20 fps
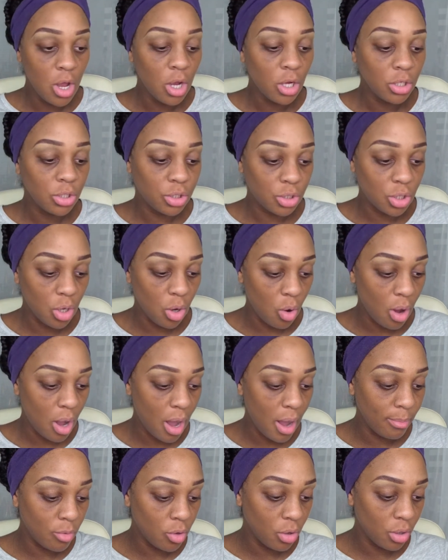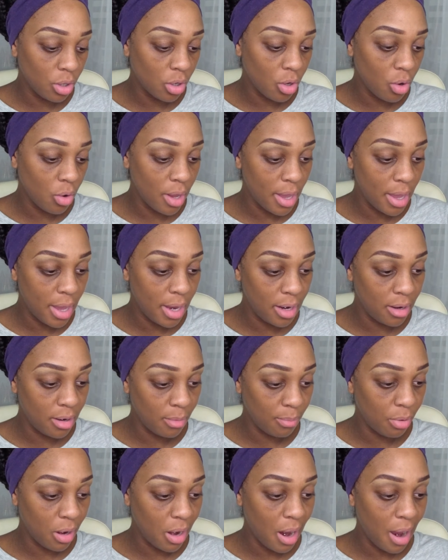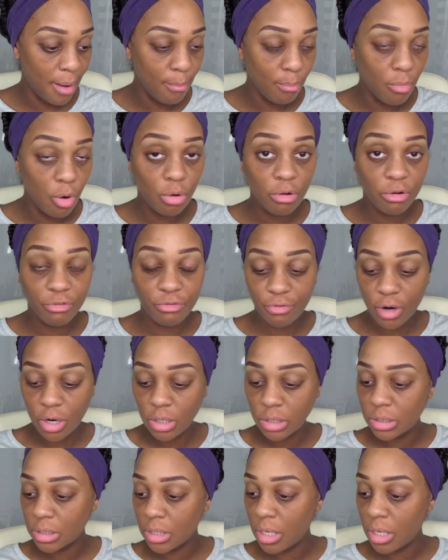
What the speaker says: So I'm going to go ahead and apply Mocha first,